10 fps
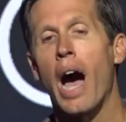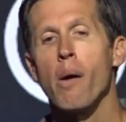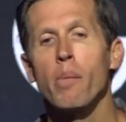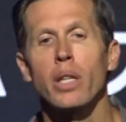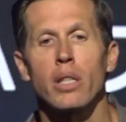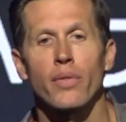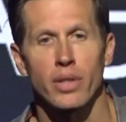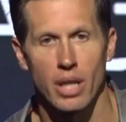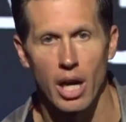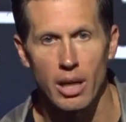How many
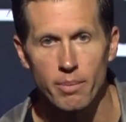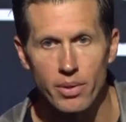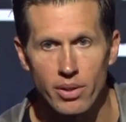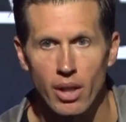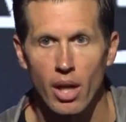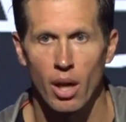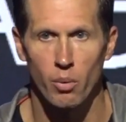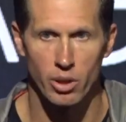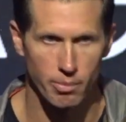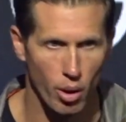different times
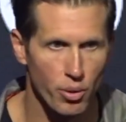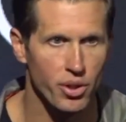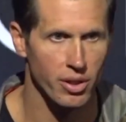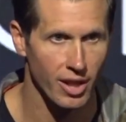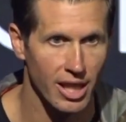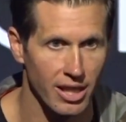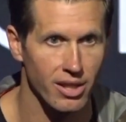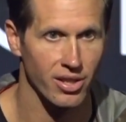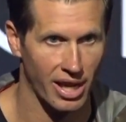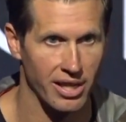was Moses
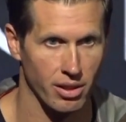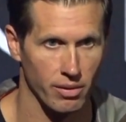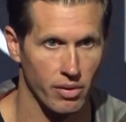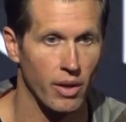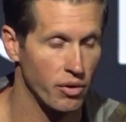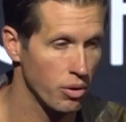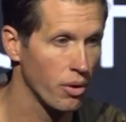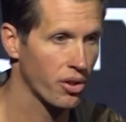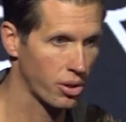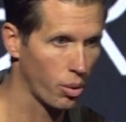indecisive? If you know
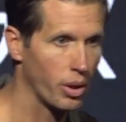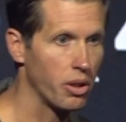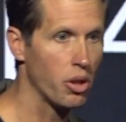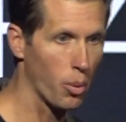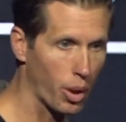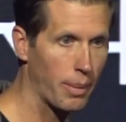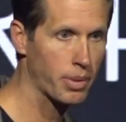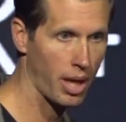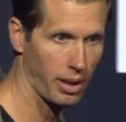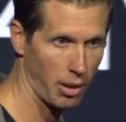the story, you know what I'm
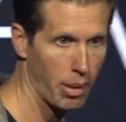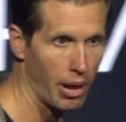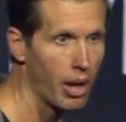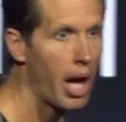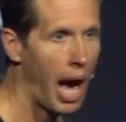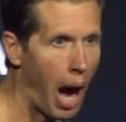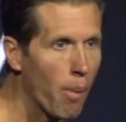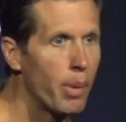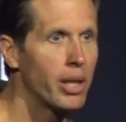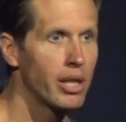talking about. How
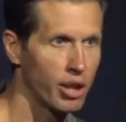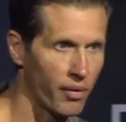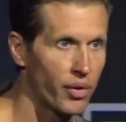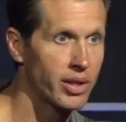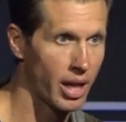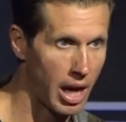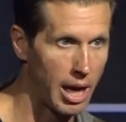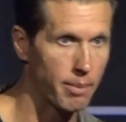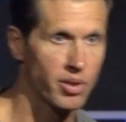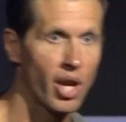many different
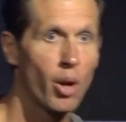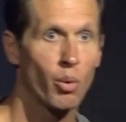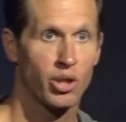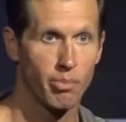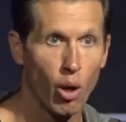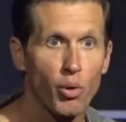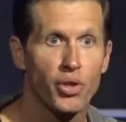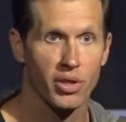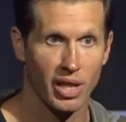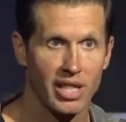times was
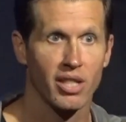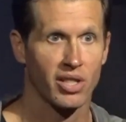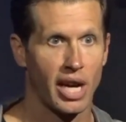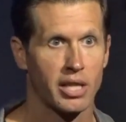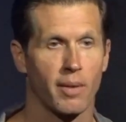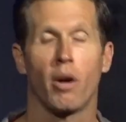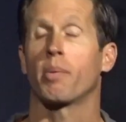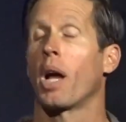Moses indecisive? Oh